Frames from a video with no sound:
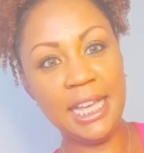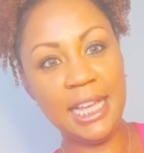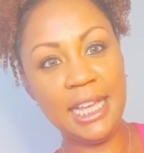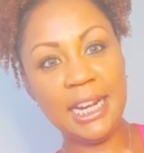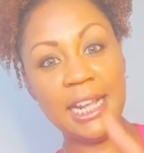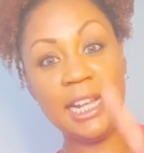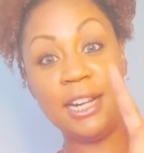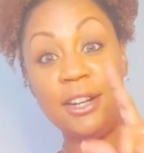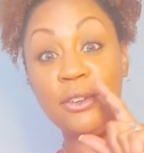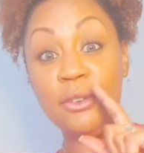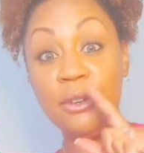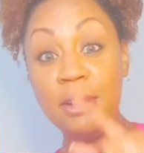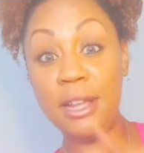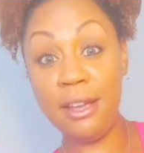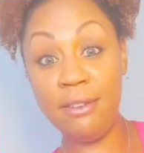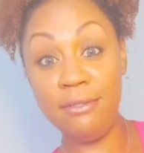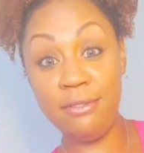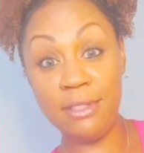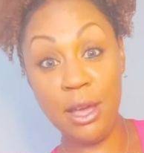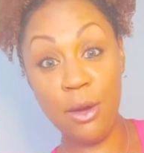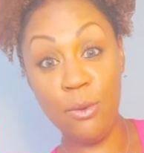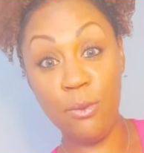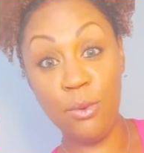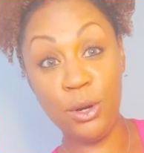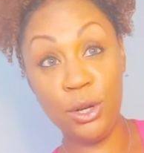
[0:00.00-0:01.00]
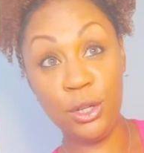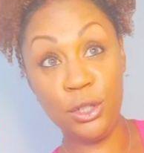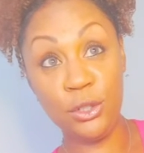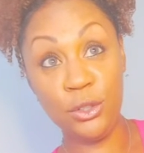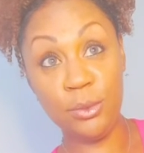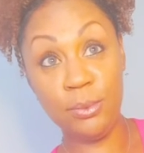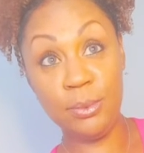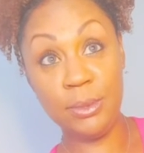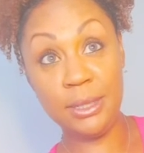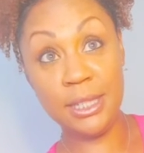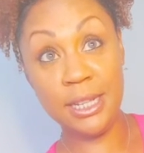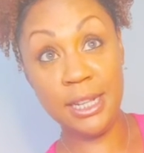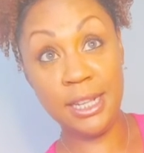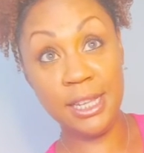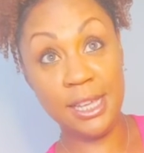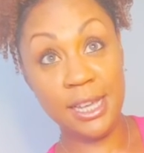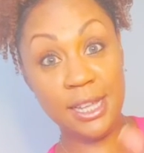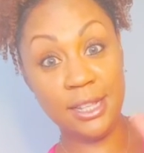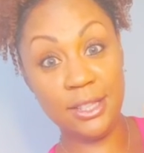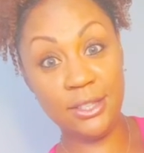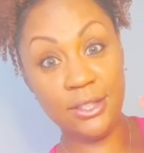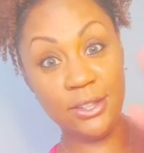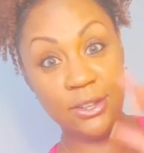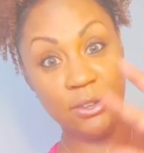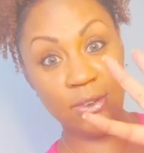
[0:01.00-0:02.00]
and I don't have that 100%
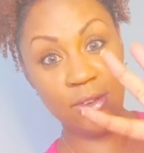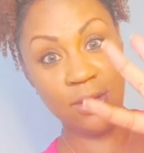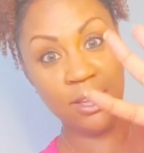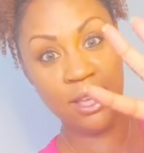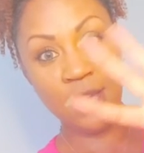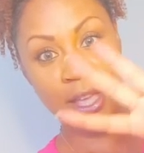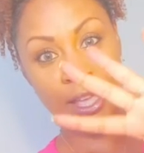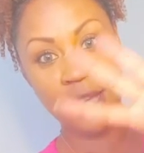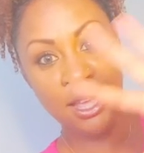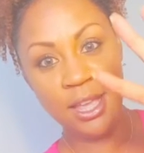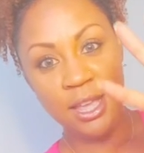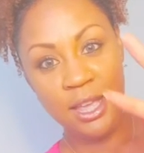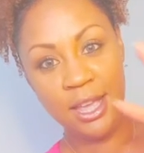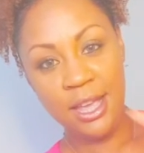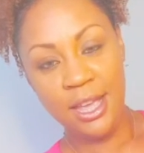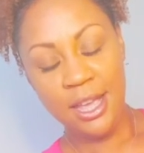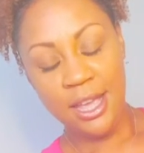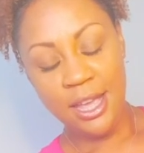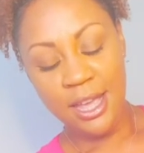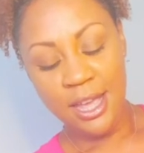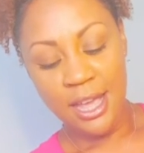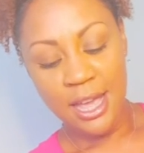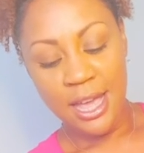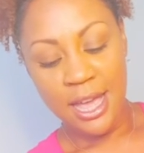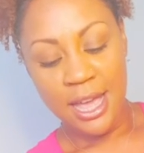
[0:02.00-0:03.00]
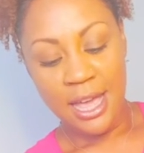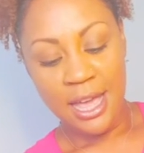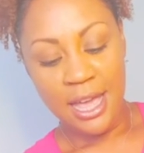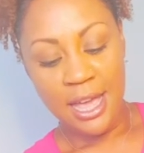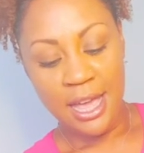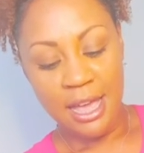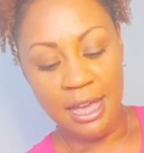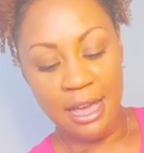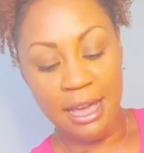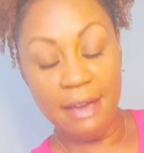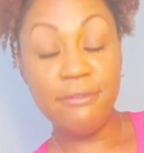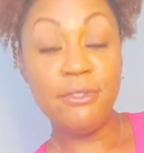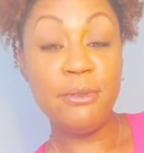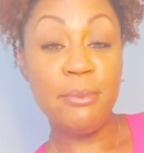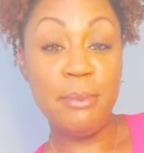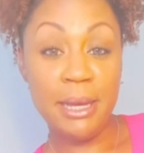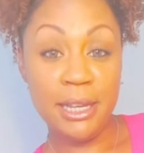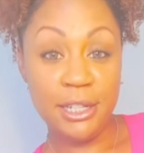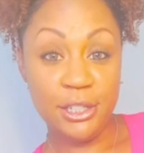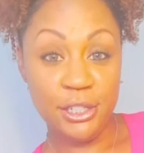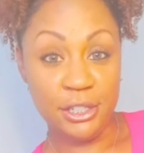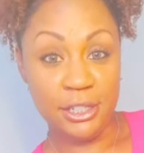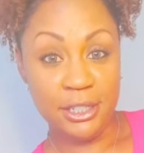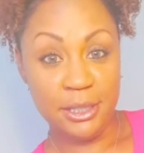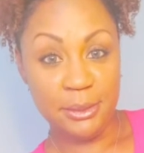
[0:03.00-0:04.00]
yet, so I have to
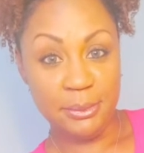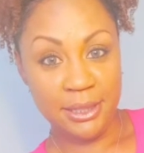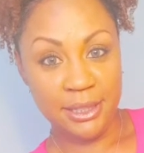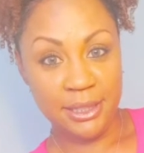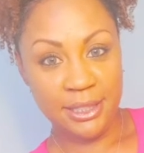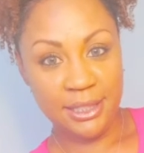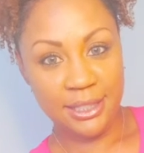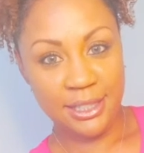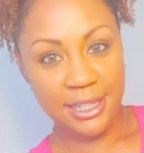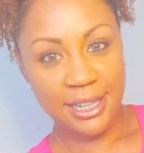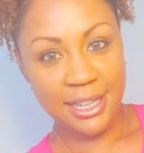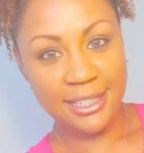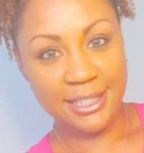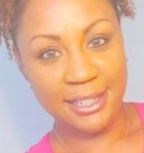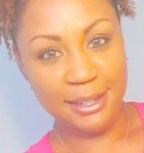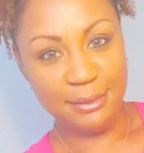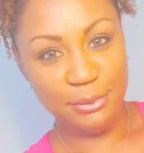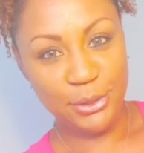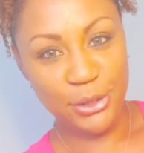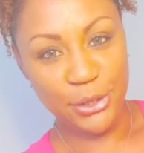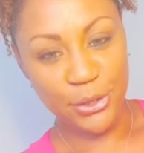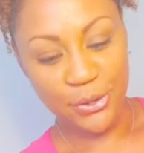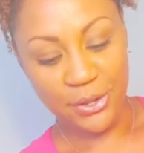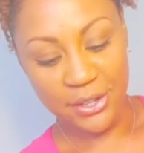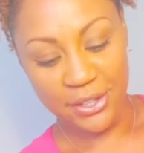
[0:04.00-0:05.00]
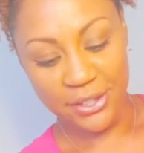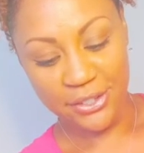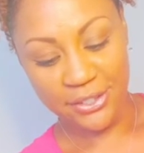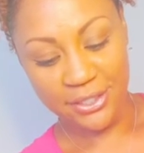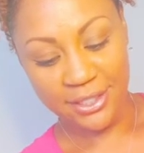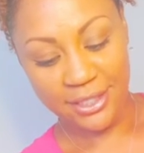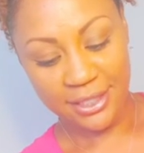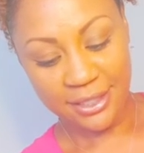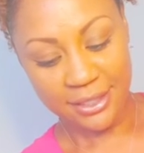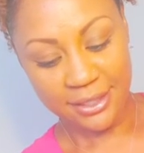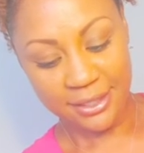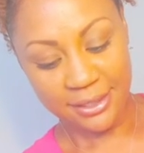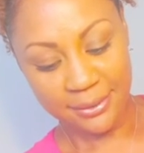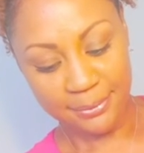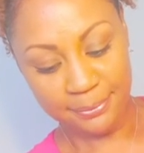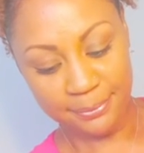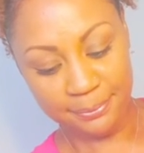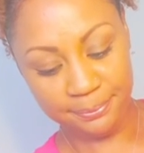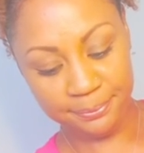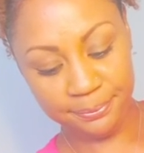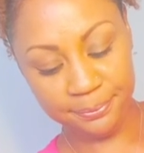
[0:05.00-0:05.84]
make adjustments as I'm showing you this.